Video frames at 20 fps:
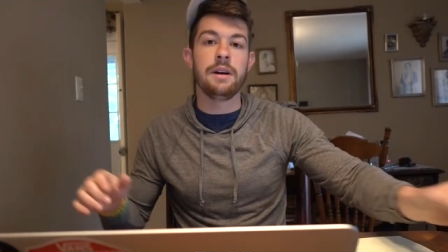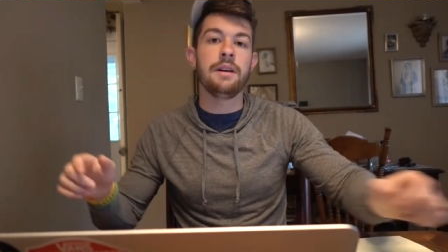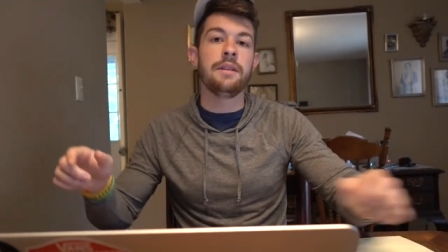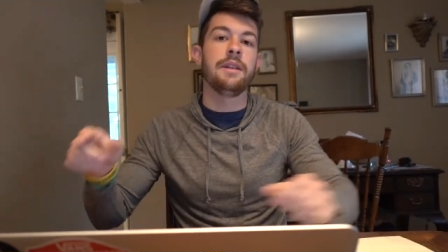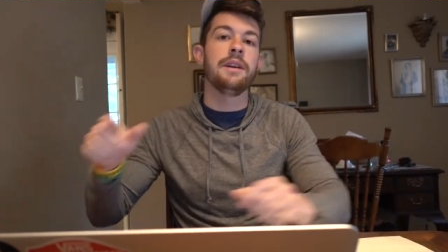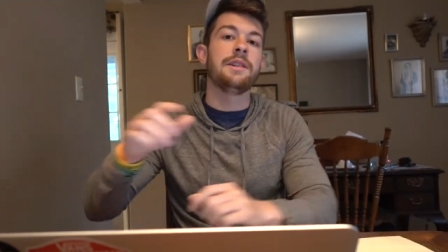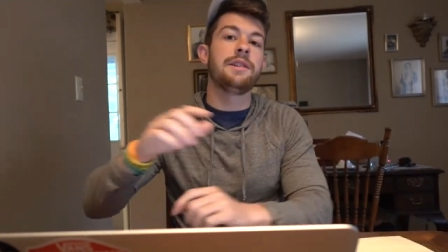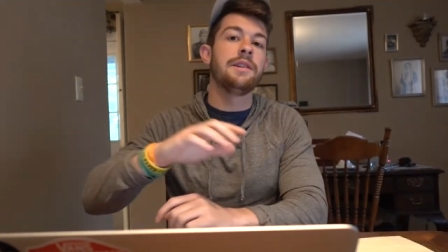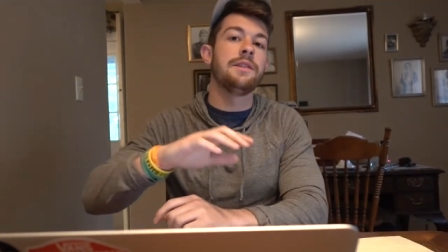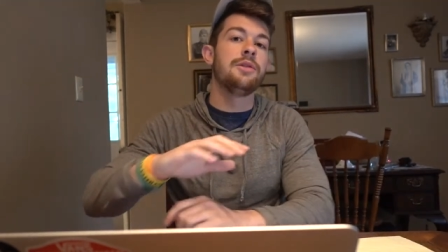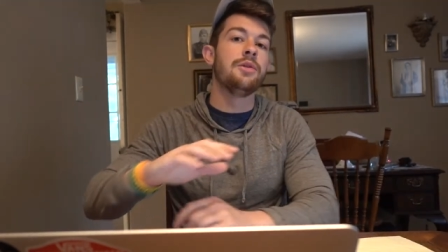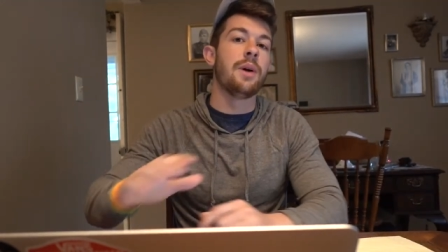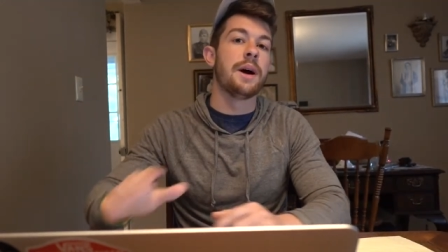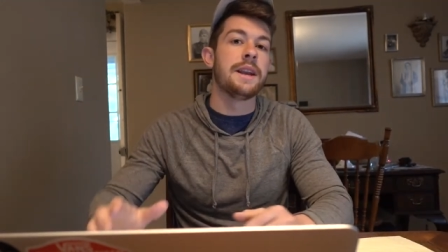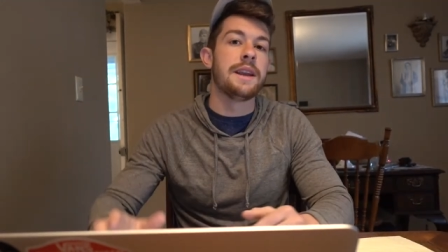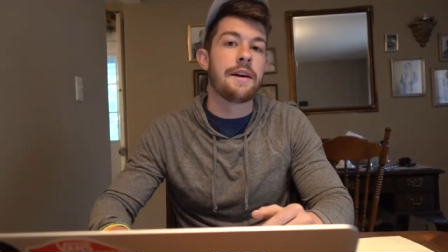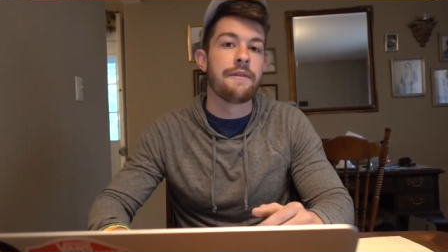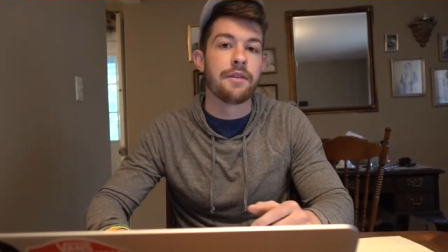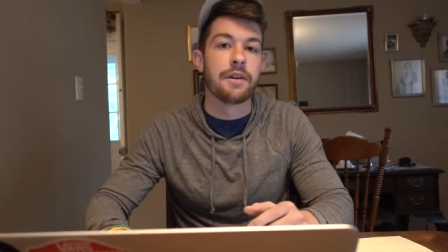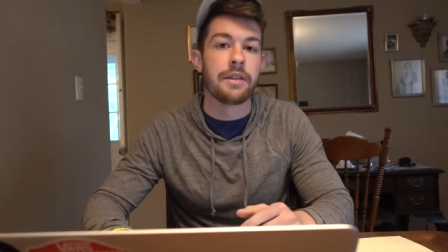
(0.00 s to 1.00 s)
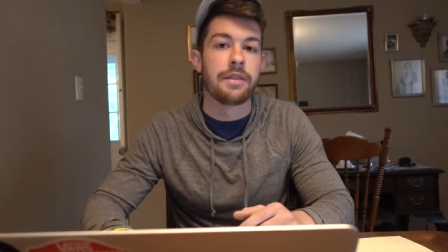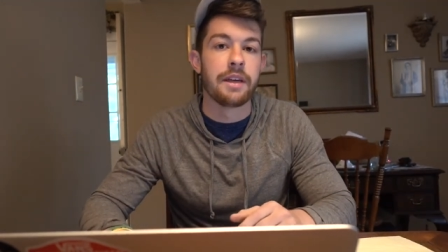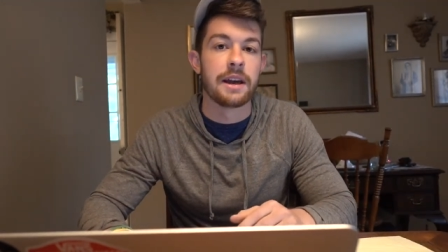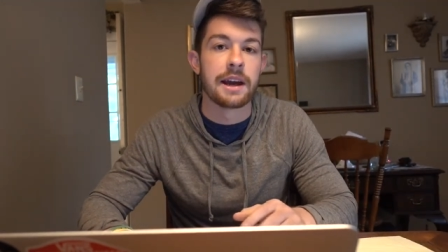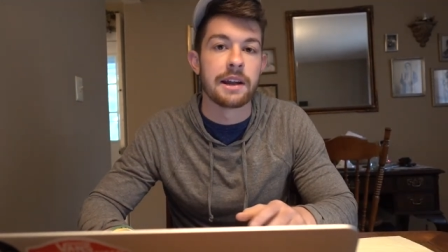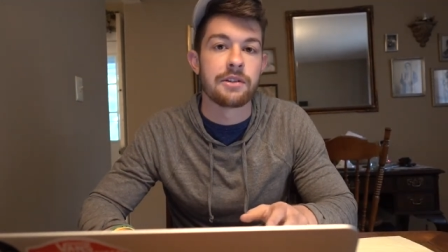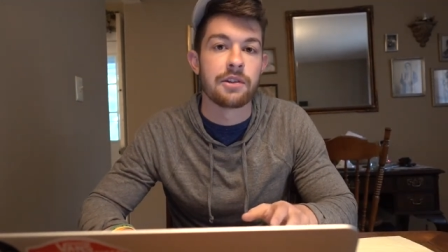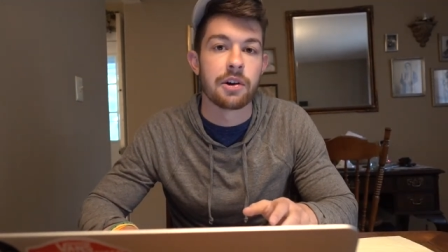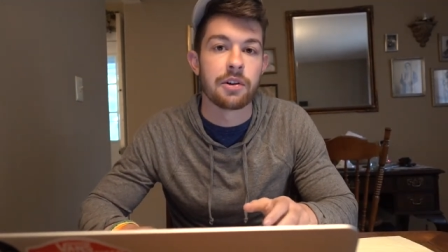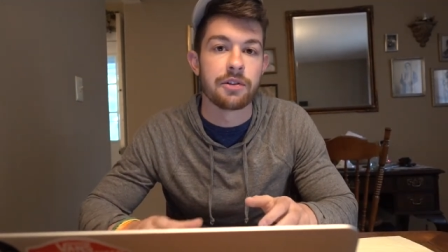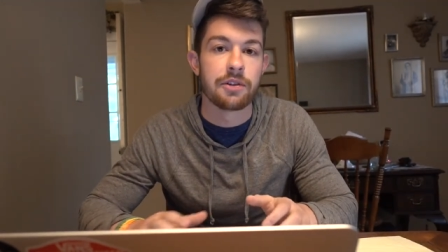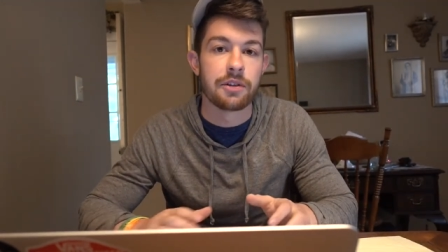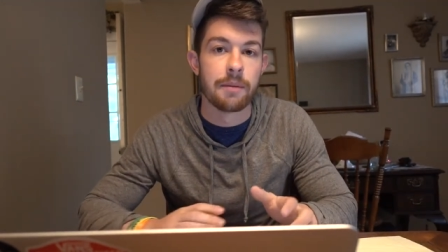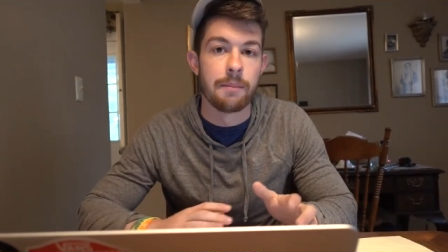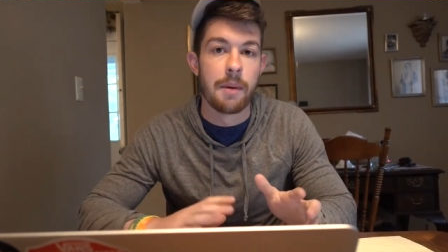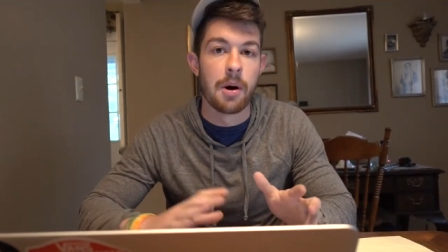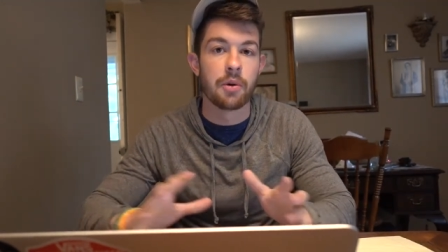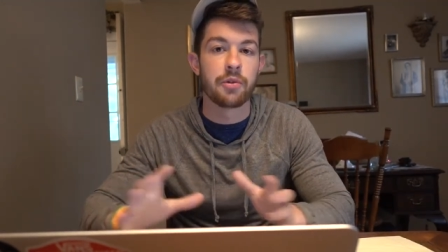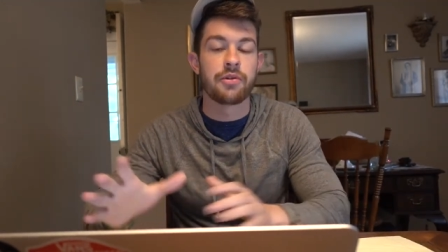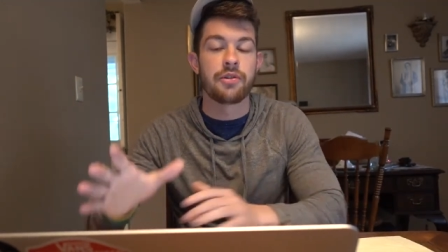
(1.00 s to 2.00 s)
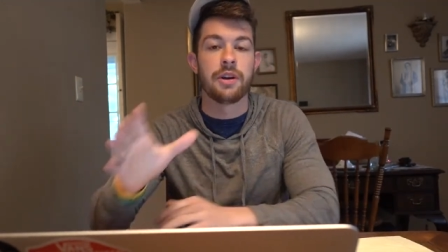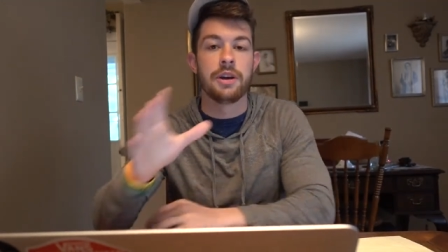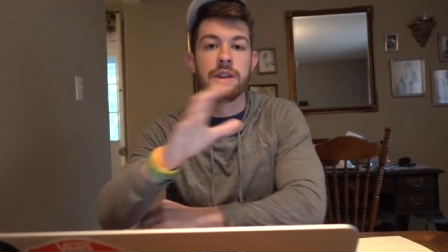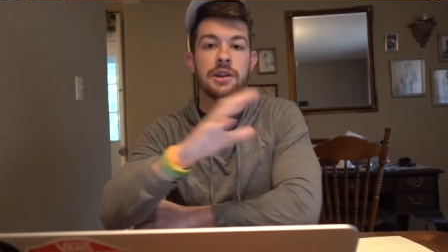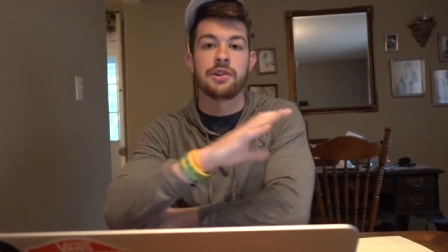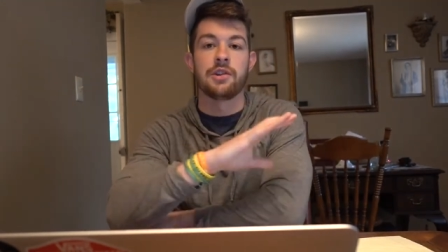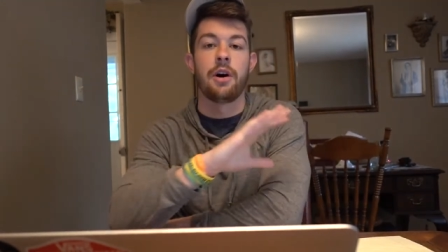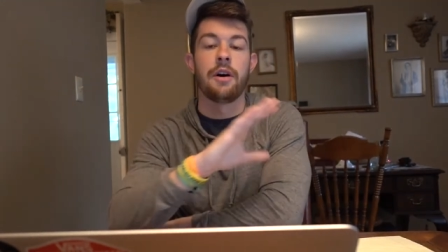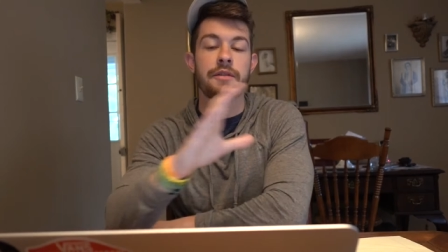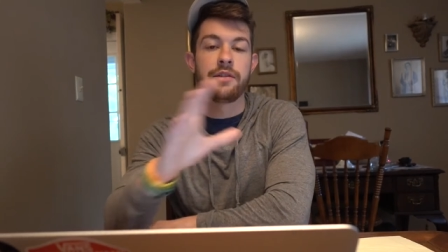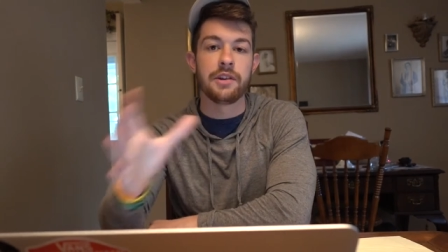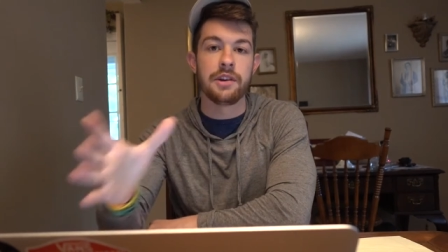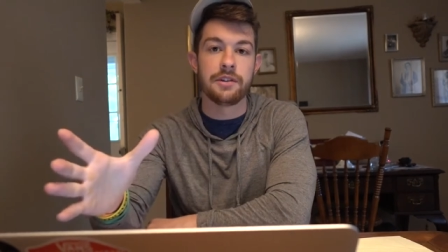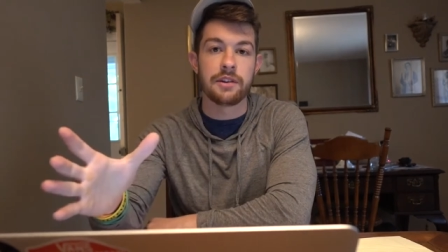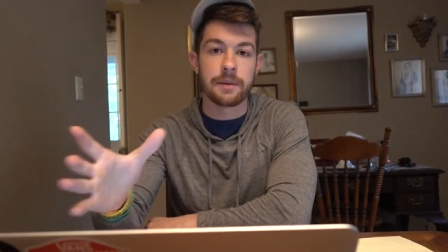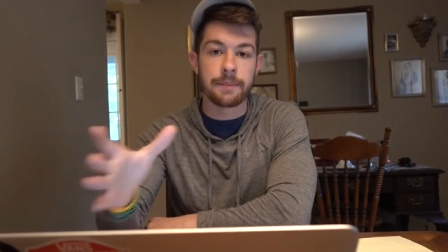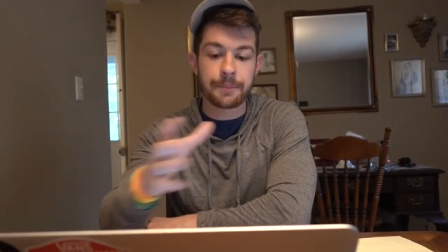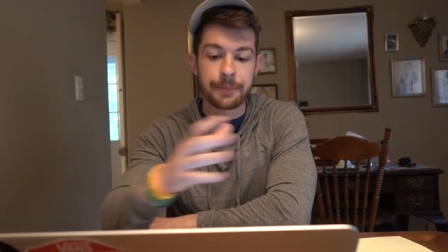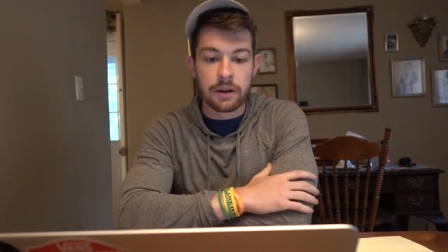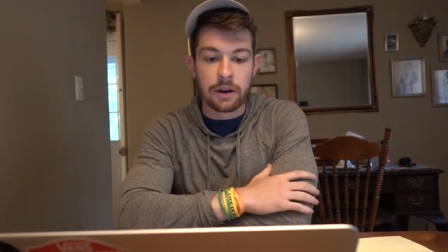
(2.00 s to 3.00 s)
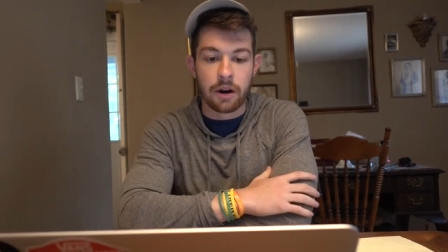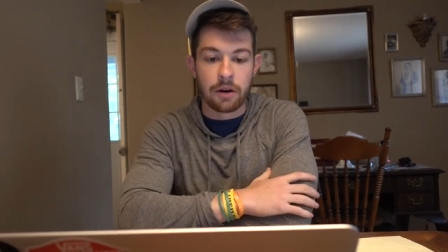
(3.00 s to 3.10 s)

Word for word: this is who I definitely think gets hurt the most in this offseason.